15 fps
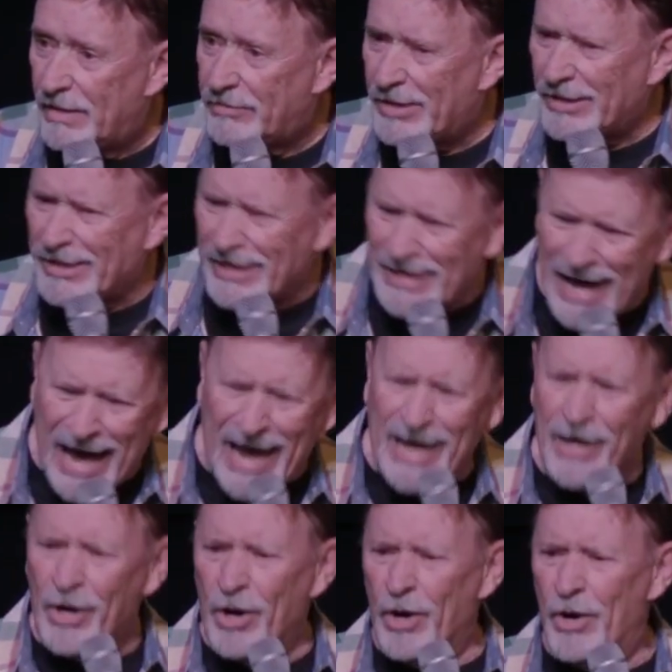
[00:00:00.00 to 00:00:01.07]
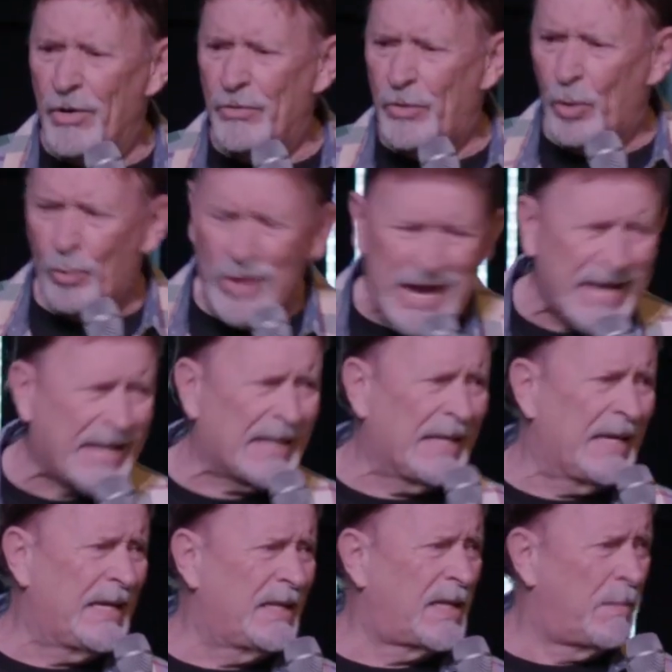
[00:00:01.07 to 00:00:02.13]
The denier, the
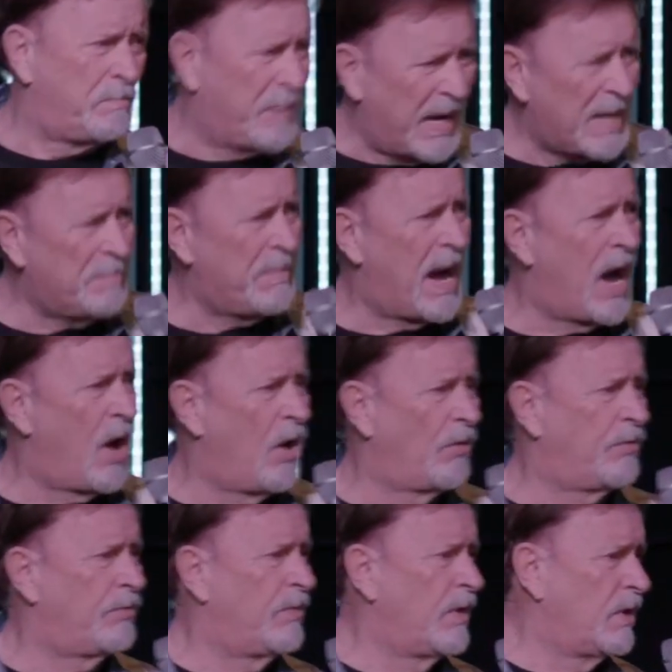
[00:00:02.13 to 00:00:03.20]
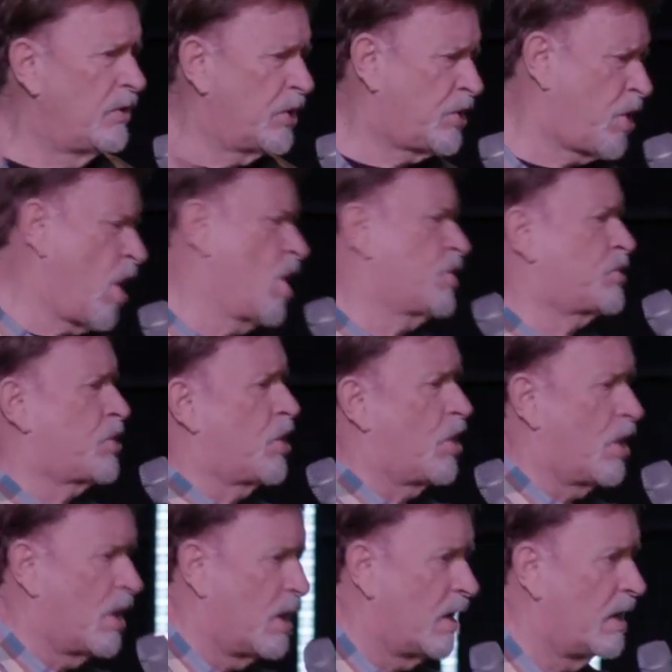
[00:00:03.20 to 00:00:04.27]
weakling, the big mouth, the
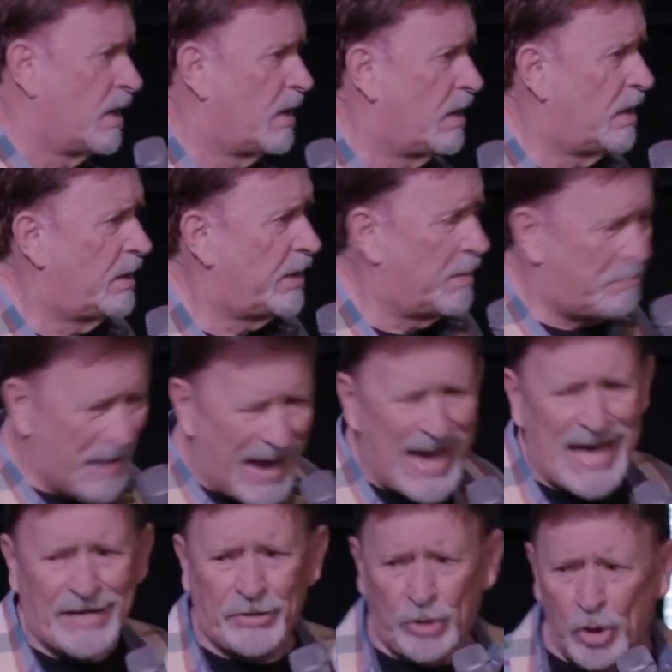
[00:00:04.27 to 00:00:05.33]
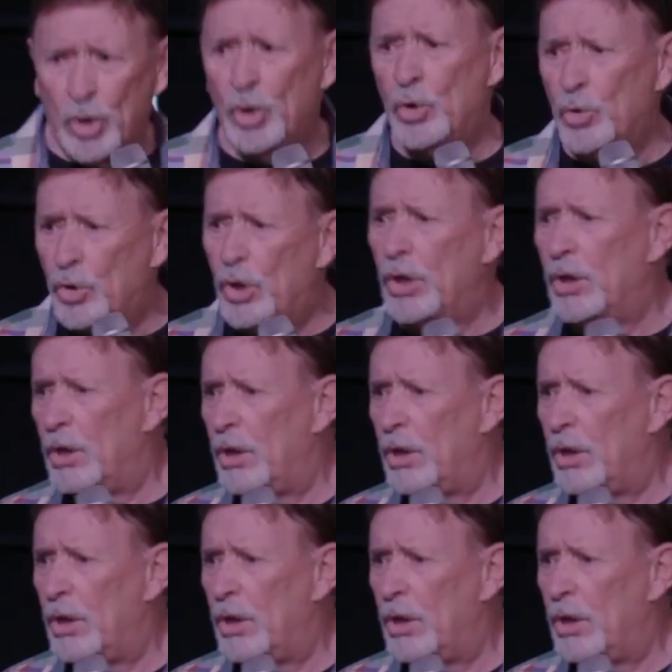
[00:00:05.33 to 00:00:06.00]
cursor, the bad dude.